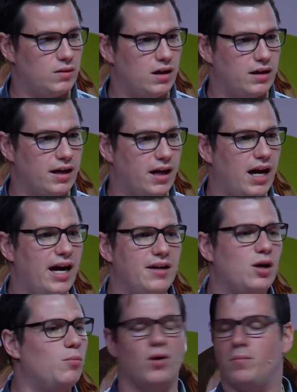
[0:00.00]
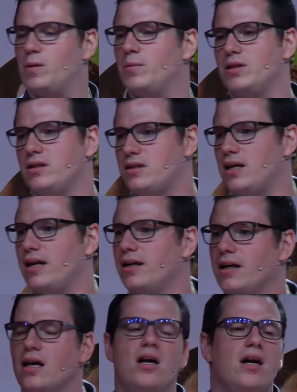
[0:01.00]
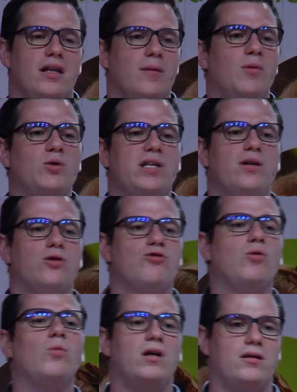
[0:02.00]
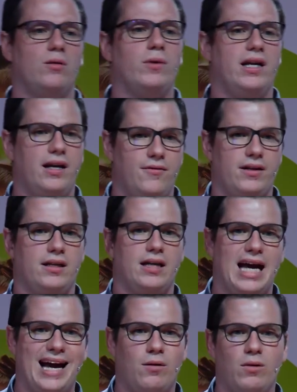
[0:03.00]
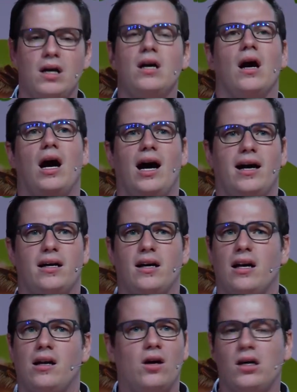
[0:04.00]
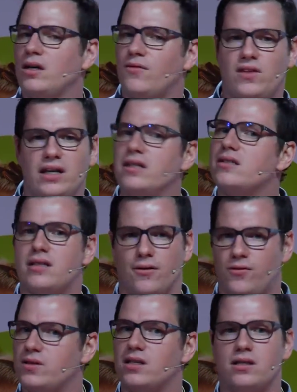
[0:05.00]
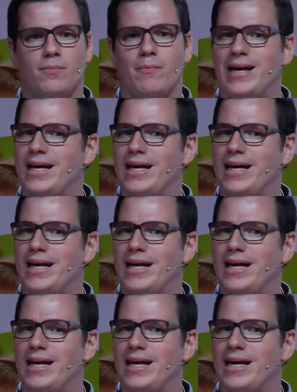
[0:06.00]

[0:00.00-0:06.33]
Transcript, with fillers: Okay, I had no problem understanding. In the multicultural world that we live in now, uh, a lot of these differences in